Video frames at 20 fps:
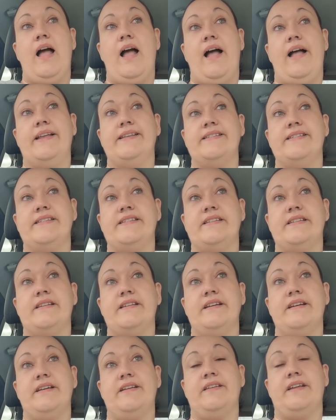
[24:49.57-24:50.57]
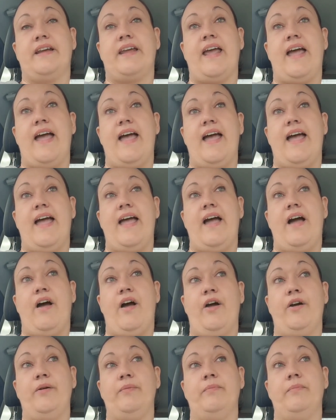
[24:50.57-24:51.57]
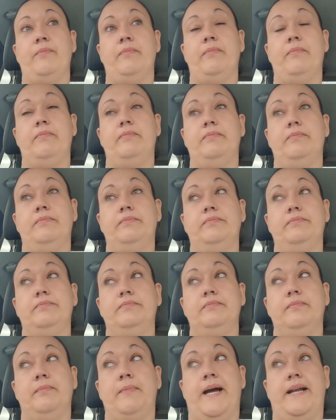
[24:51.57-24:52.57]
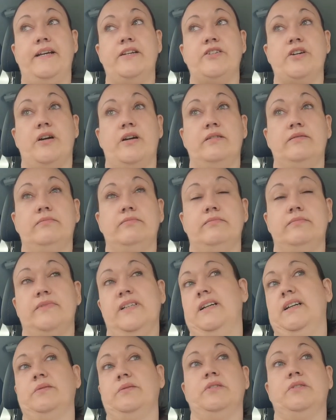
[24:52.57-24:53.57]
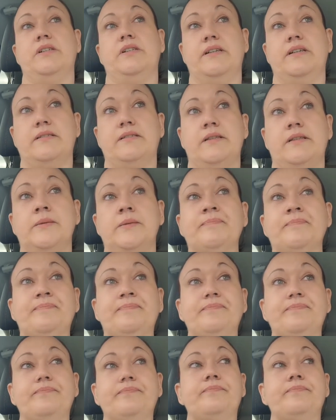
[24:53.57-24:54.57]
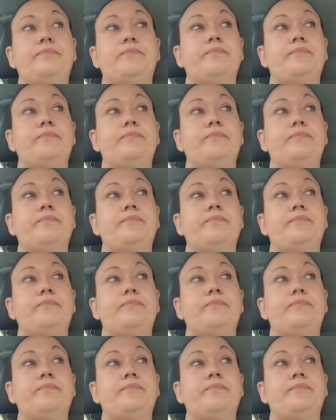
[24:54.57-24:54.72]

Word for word: And the care home manager, think that's what she is,